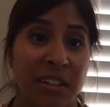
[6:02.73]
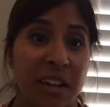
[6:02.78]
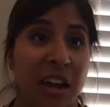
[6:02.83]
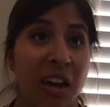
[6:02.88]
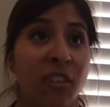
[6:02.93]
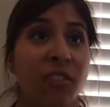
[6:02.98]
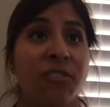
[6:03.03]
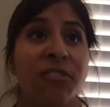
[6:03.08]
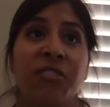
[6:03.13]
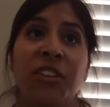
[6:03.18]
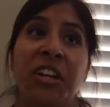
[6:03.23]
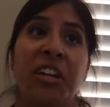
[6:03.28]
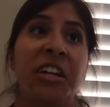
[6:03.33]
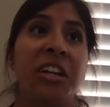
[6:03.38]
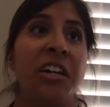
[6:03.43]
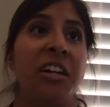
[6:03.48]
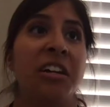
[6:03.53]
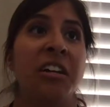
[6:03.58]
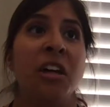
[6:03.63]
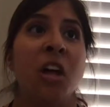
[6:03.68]
out
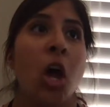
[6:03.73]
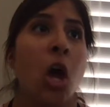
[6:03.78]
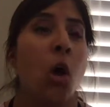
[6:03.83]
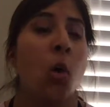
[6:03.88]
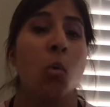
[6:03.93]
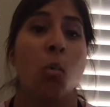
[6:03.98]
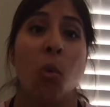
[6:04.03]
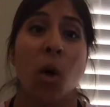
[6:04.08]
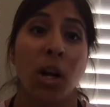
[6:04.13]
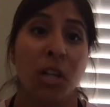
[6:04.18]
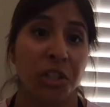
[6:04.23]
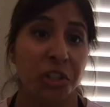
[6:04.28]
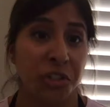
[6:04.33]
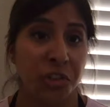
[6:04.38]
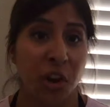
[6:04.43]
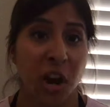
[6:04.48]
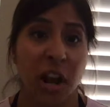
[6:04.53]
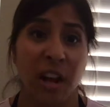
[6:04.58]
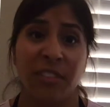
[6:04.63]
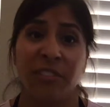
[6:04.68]
via
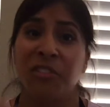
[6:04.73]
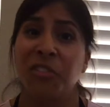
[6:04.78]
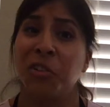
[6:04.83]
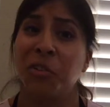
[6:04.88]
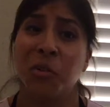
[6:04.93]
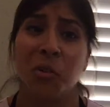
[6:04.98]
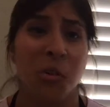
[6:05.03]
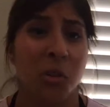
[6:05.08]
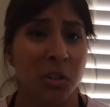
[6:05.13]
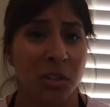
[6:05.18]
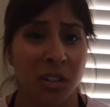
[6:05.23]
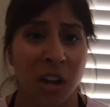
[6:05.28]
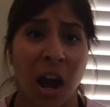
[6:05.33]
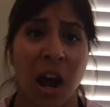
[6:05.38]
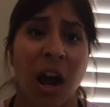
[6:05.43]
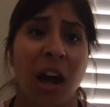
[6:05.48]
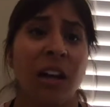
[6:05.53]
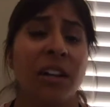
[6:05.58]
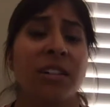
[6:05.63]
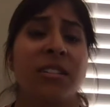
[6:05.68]
OneDrive, Google
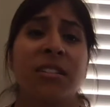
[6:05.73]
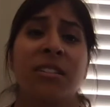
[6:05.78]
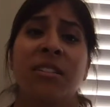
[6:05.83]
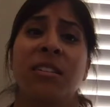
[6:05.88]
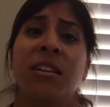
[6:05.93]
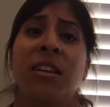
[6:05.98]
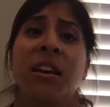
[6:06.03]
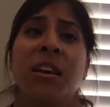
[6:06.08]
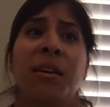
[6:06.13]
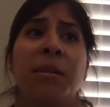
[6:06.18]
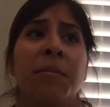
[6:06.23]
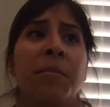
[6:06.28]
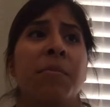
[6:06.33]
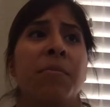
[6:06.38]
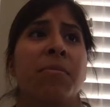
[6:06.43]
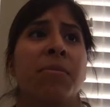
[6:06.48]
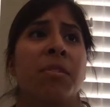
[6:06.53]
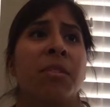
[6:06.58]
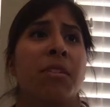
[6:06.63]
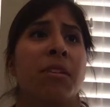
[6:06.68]
Docs,
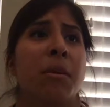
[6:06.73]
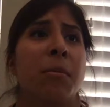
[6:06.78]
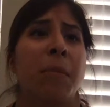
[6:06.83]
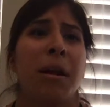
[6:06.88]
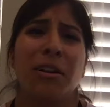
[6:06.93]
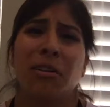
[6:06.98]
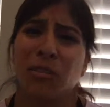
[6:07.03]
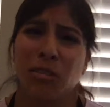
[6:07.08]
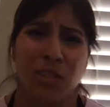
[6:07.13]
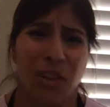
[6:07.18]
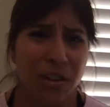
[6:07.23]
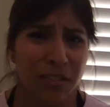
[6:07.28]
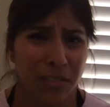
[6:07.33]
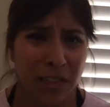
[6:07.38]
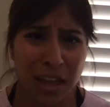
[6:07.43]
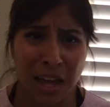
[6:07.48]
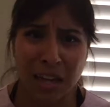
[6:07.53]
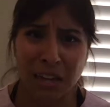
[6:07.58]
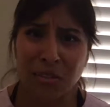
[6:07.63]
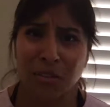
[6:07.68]
Microsoft
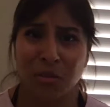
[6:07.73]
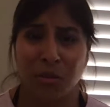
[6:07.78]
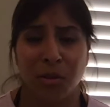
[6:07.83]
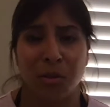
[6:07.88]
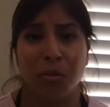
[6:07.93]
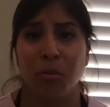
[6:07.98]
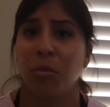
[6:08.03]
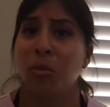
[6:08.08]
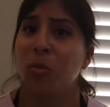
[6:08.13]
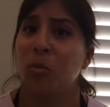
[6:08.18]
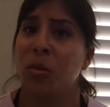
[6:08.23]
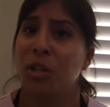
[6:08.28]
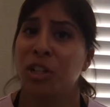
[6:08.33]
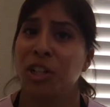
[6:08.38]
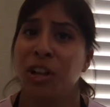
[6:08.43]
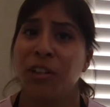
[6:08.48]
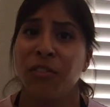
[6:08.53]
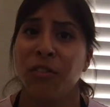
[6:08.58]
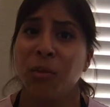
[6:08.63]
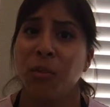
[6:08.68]
Classroom,
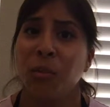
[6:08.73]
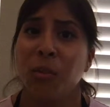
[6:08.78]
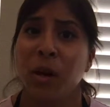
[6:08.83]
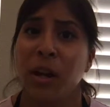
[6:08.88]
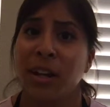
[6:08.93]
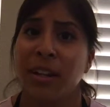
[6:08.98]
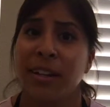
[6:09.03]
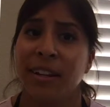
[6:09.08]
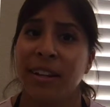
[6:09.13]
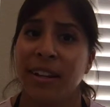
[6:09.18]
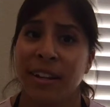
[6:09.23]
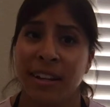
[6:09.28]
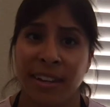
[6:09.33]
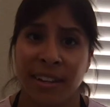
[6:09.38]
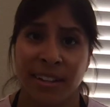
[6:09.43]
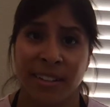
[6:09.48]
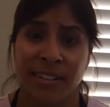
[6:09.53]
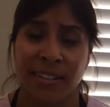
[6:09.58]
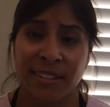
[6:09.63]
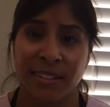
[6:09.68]
whichever one
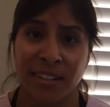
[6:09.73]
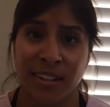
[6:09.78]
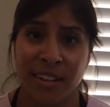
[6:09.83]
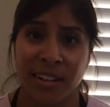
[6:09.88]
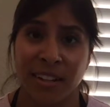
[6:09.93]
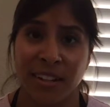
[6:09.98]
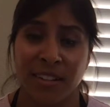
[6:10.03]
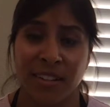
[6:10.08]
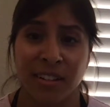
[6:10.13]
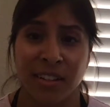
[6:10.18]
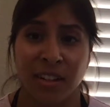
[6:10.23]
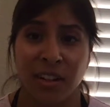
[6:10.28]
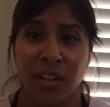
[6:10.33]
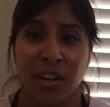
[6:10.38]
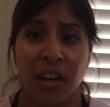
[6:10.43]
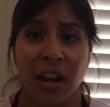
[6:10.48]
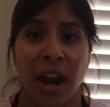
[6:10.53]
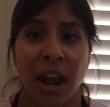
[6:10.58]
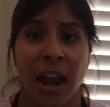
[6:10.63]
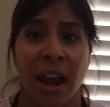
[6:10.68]
is
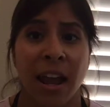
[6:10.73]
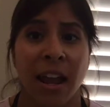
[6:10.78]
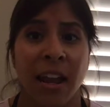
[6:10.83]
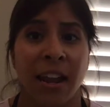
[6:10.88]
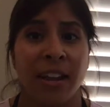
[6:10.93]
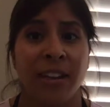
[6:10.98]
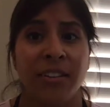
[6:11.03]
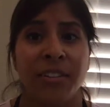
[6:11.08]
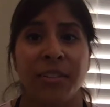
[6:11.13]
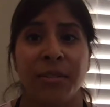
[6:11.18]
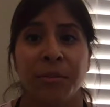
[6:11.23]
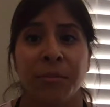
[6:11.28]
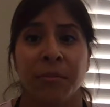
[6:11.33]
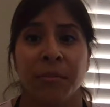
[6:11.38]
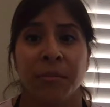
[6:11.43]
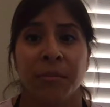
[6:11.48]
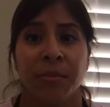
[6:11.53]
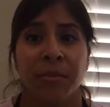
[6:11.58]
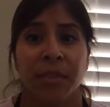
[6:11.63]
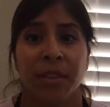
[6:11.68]
easier. And
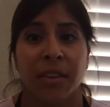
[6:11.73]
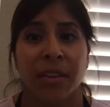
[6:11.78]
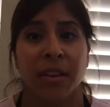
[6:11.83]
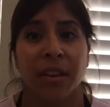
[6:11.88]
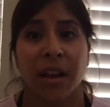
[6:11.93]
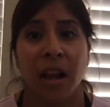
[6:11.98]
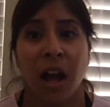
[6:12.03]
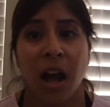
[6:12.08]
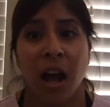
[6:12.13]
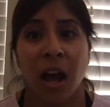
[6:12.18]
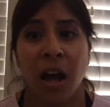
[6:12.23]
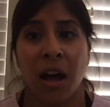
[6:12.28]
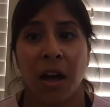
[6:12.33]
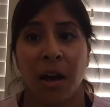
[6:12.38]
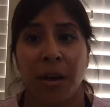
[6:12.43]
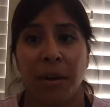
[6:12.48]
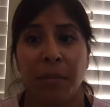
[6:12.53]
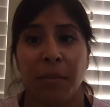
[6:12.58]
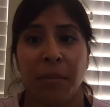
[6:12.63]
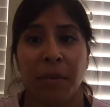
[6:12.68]

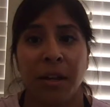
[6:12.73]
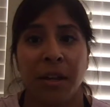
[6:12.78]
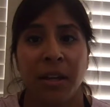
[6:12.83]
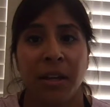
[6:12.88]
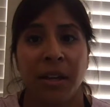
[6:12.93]
the